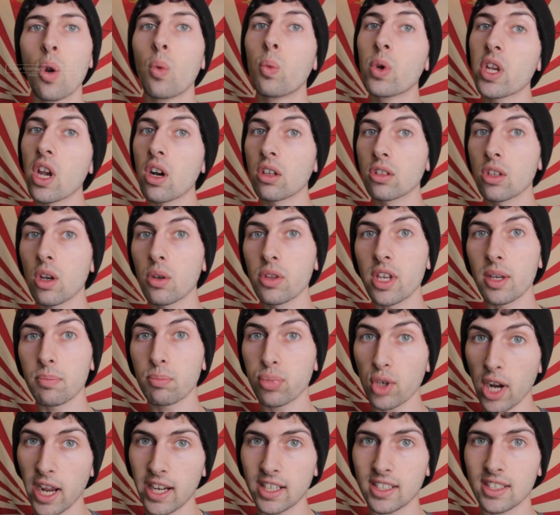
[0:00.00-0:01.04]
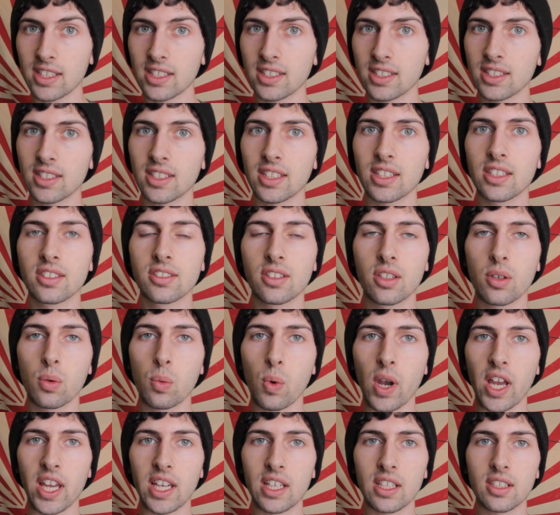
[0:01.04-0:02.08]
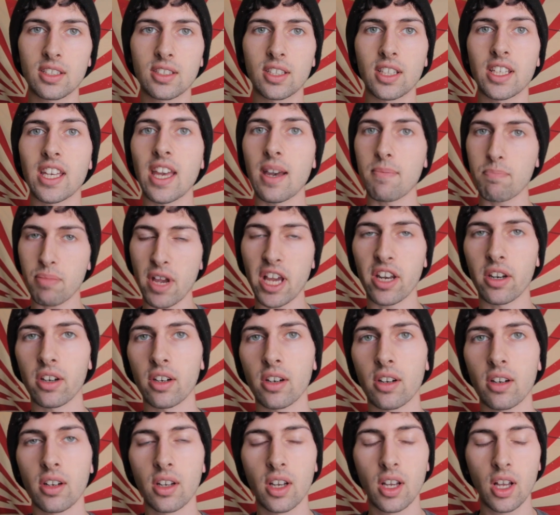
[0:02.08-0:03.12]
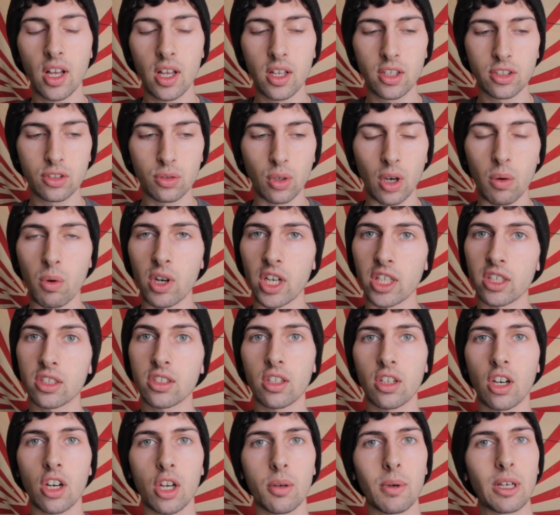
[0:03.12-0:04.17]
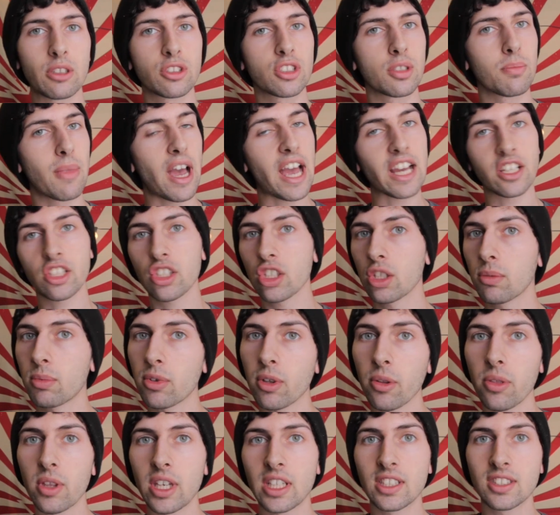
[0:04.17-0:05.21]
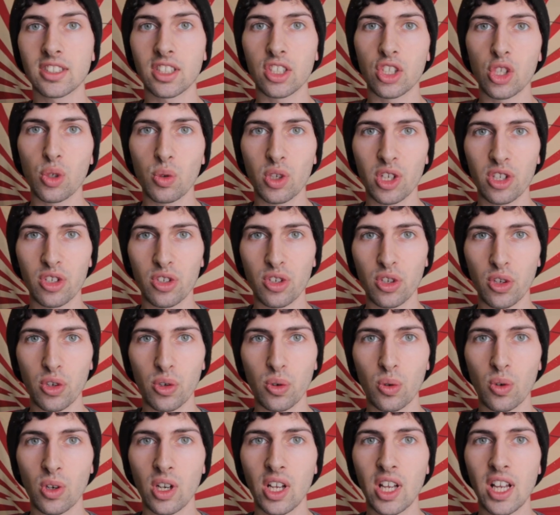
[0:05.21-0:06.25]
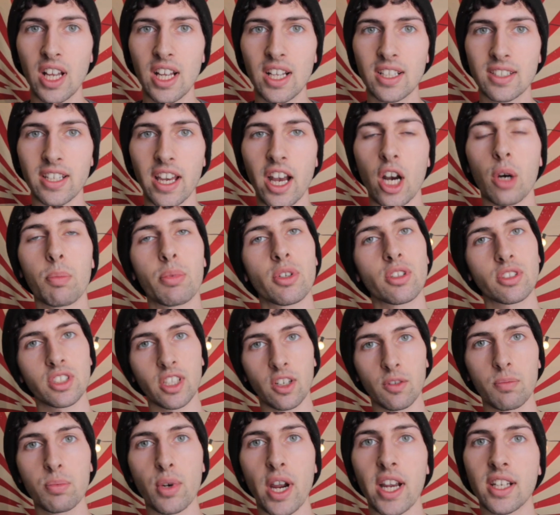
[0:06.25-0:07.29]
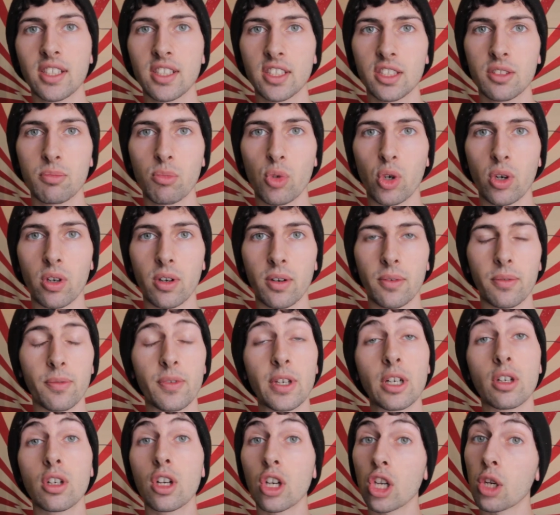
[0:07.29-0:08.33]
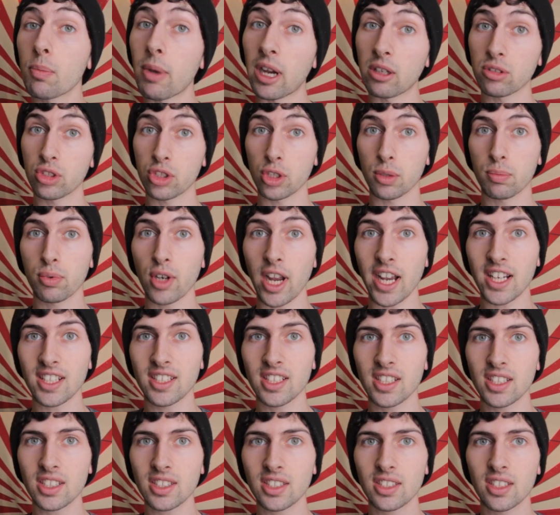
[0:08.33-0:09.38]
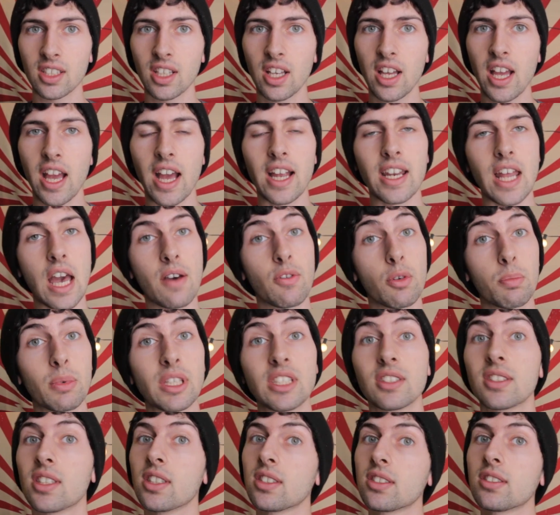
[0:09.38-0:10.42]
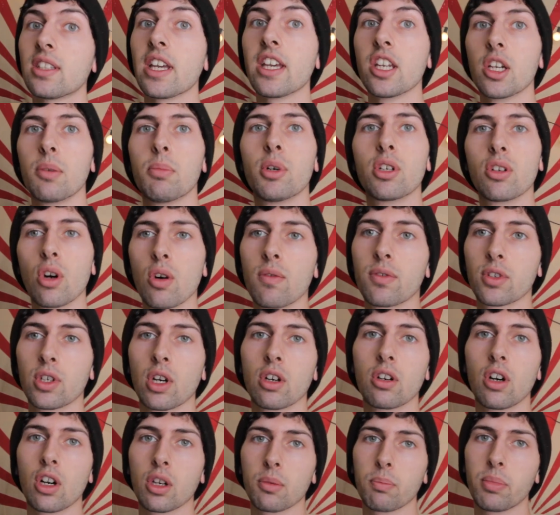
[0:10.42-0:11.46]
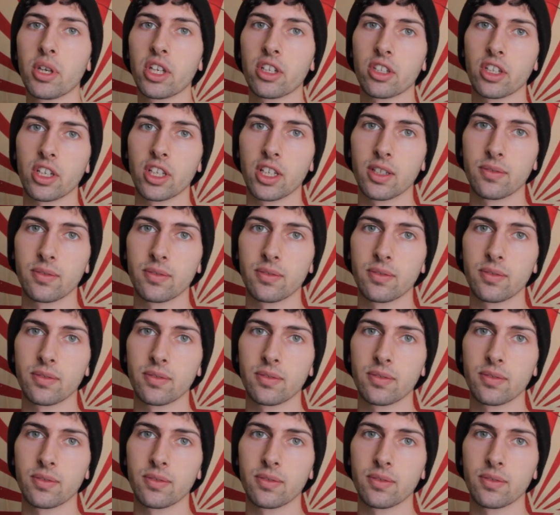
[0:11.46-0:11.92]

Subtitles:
We all know that practice is the way to get better, so I want to talk about some actionable things that you can do to help yourself practice more, feel good about your practice, and have it be sustainable over a long period